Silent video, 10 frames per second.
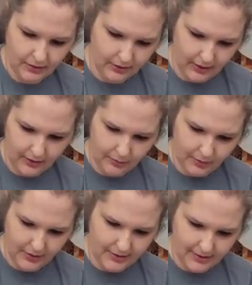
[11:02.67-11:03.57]
underneath
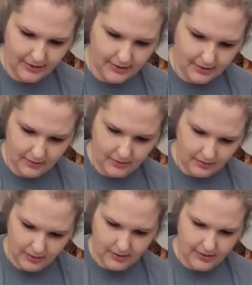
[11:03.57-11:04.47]
with the
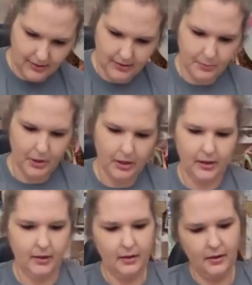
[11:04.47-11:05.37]
sea
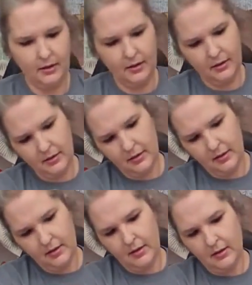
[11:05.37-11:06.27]
spray.
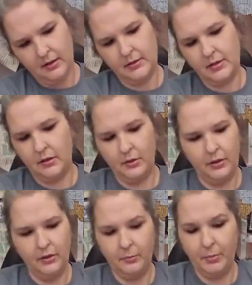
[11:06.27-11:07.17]
So
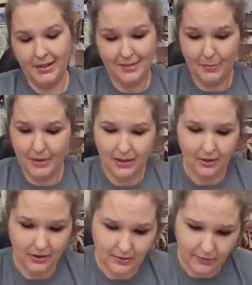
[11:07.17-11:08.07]
you can pick as many
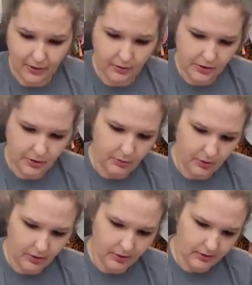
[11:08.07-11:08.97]
or as few as you
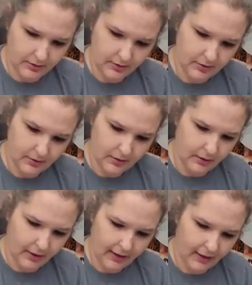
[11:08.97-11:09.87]
want,
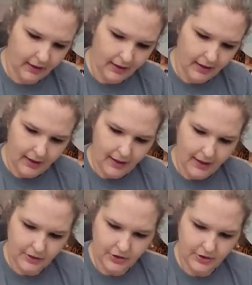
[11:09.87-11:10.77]
okay?
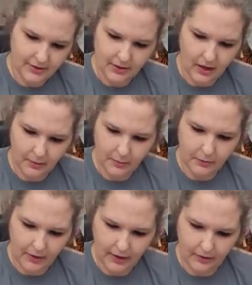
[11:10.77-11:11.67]
And just dot them
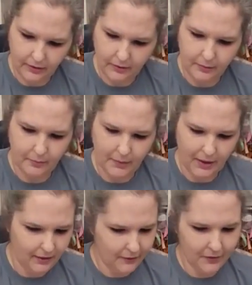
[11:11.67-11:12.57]
around,
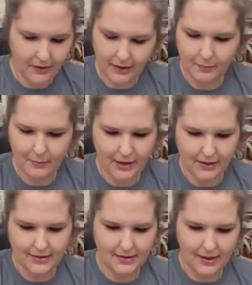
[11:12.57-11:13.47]
make it look like a
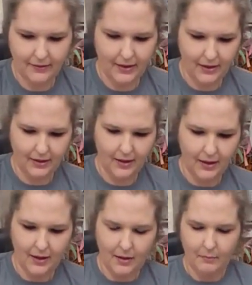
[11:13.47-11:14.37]
mess, and then
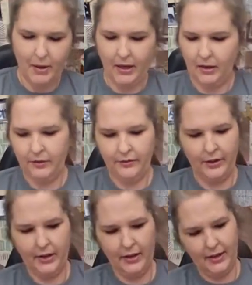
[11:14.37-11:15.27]
paint
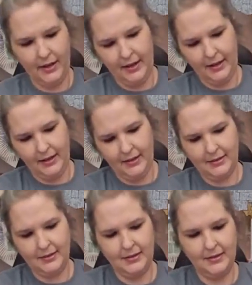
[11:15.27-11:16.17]
over it,
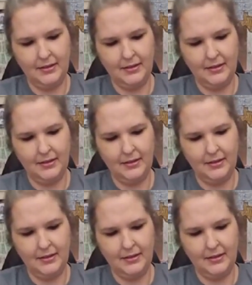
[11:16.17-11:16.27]
and